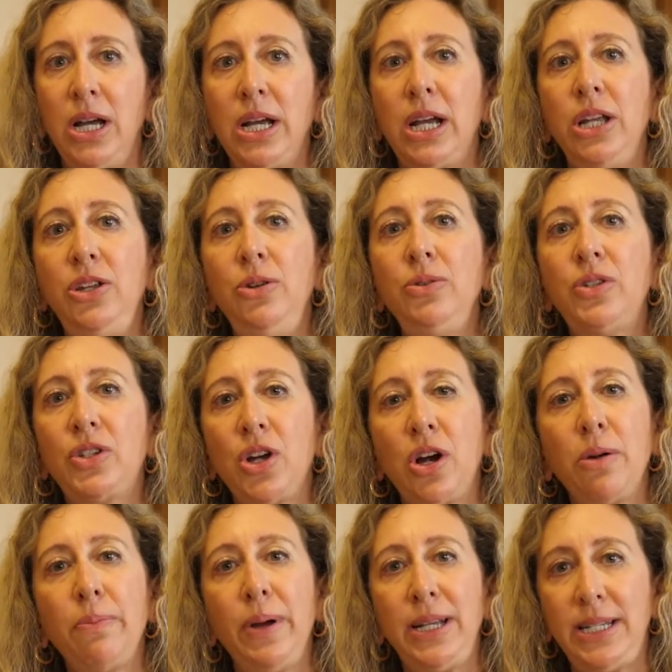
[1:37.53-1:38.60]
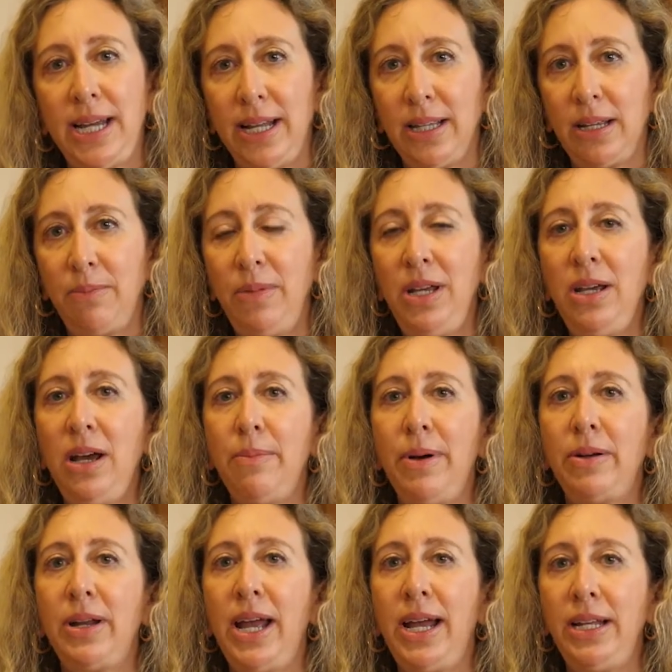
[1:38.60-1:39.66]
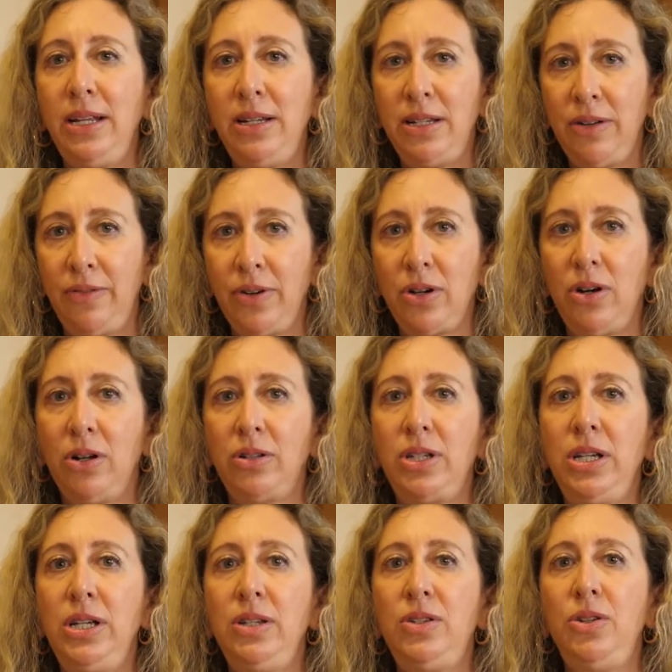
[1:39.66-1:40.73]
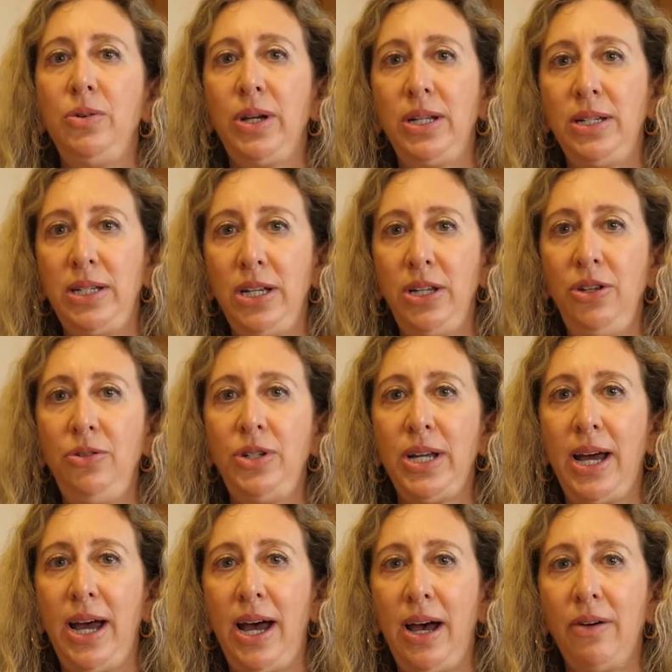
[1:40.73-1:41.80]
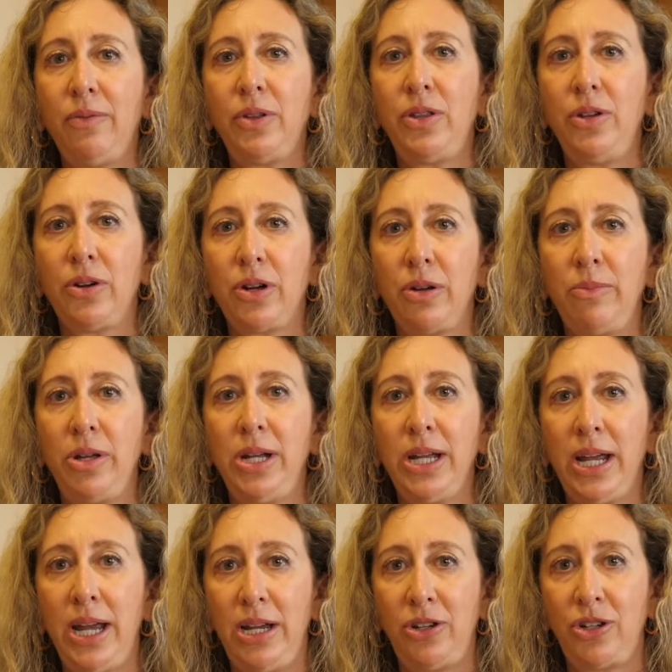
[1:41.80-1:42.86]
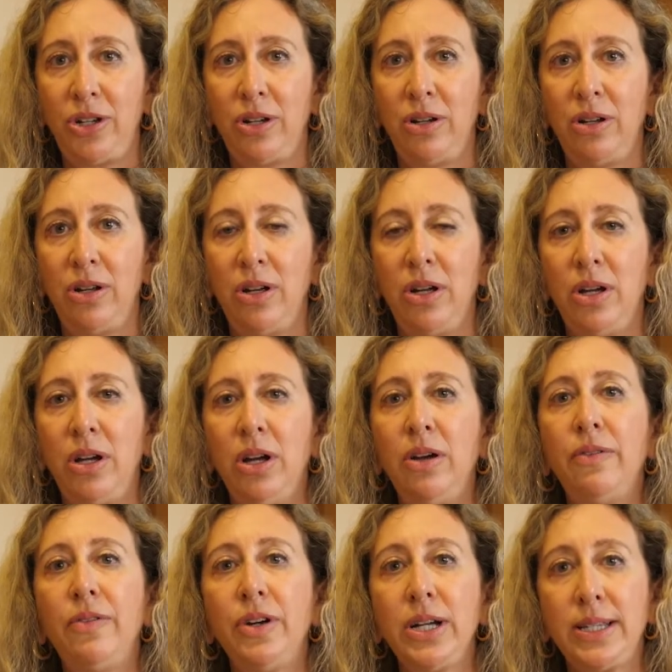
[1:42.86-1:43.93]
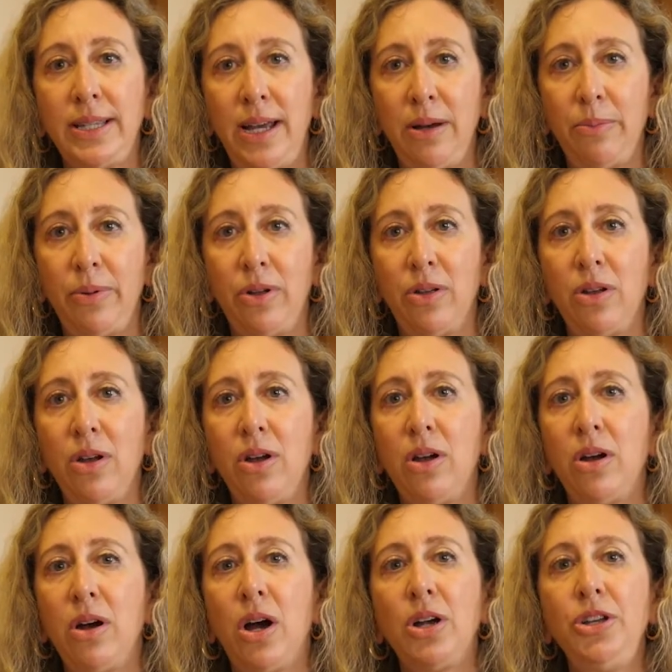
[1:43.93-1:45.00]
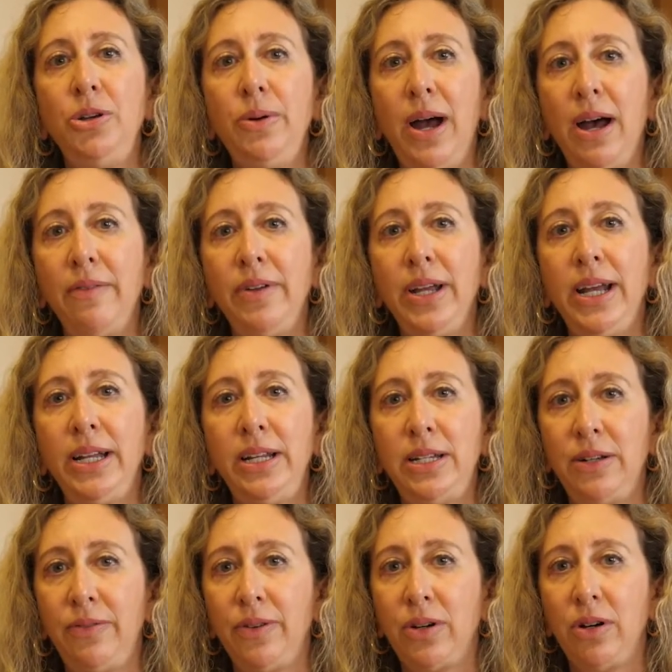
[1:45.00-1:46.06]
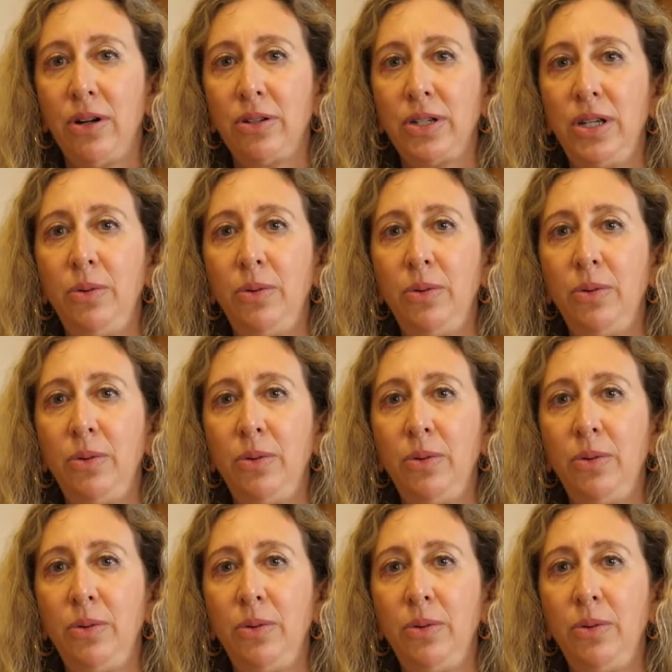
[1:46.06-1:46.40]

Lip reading: Can you start by telling me about any difficulties you continue to have with your communication? For example, are you having any difficulty